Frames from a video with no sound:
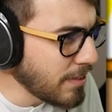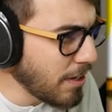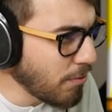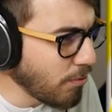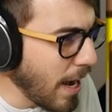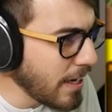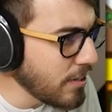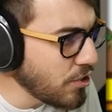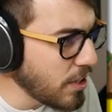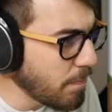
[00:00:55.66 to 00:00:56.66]
is that a
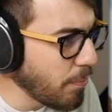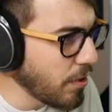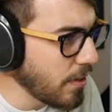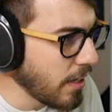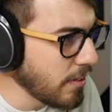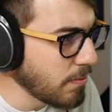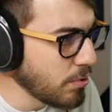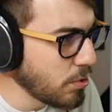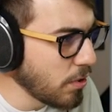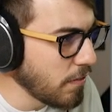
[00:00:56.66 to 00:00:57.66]
rocket ship with like
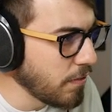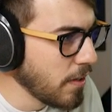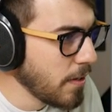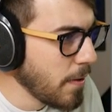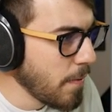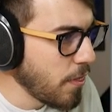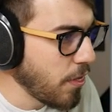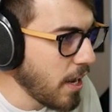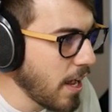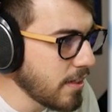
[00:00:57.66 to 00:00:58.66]
some sort of
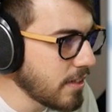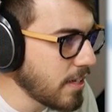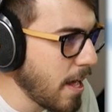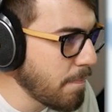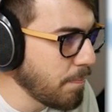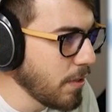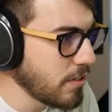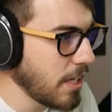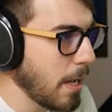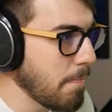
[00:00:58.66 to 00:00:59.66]
thing on the top?
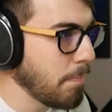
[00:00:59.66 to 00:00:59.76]
Looks like a